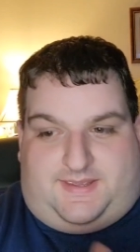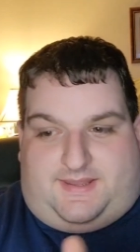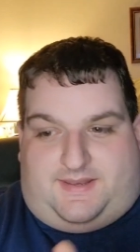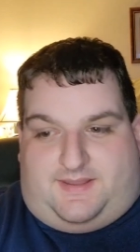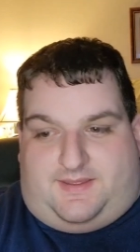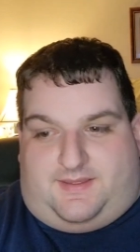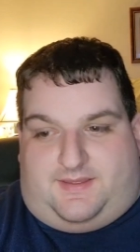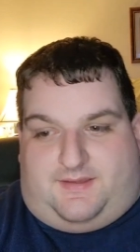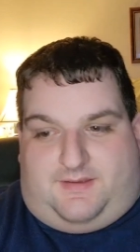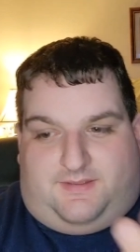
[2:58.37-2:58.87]

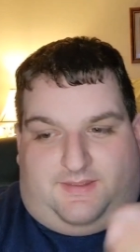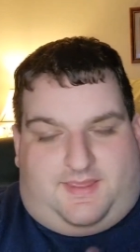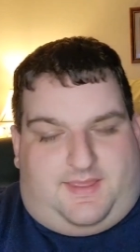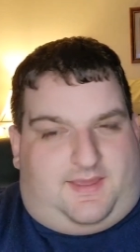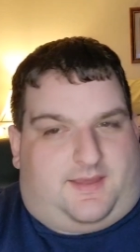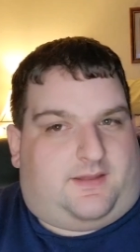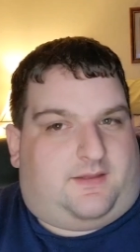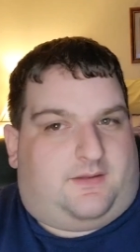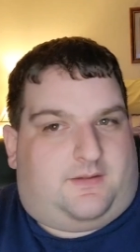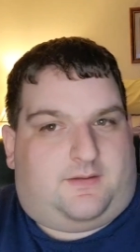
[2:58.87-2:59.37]
And,
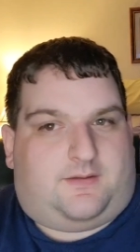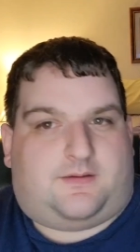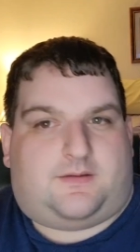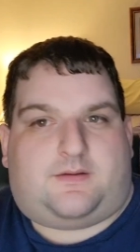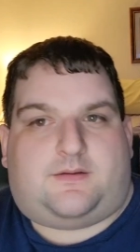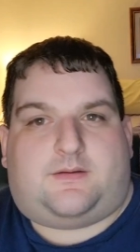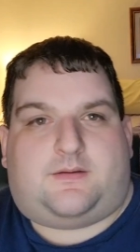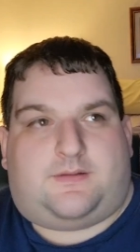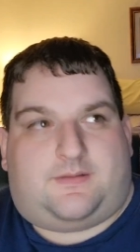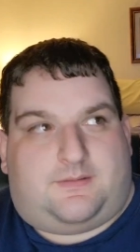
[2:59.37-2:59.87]
yeah.
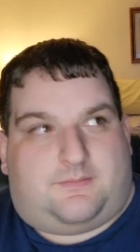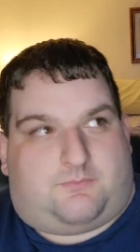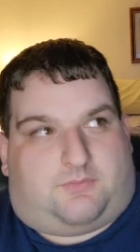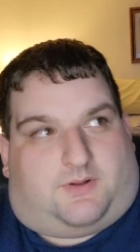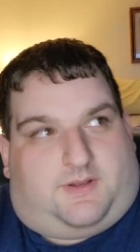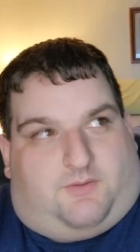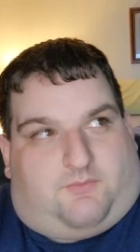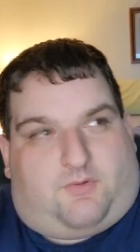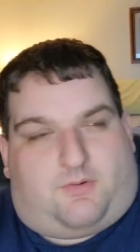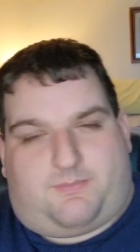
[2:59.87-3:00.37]

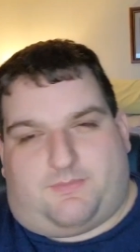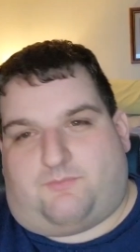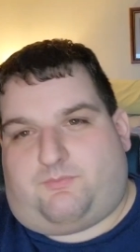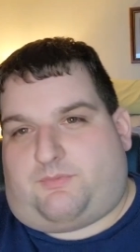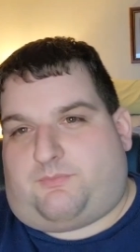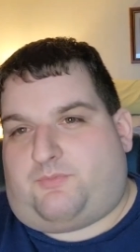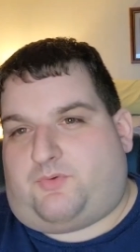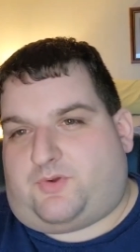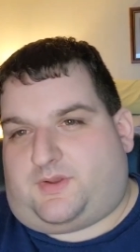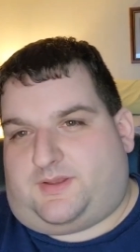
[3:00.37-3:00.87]
Pretty Woman.
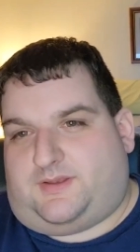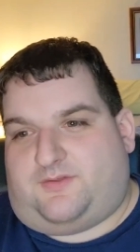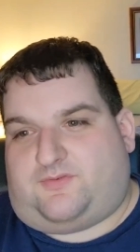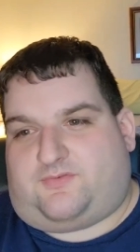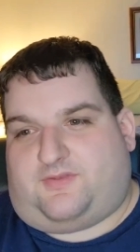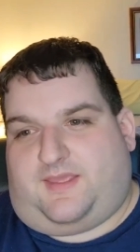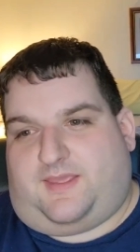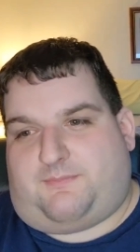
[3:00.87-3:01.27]
What more can you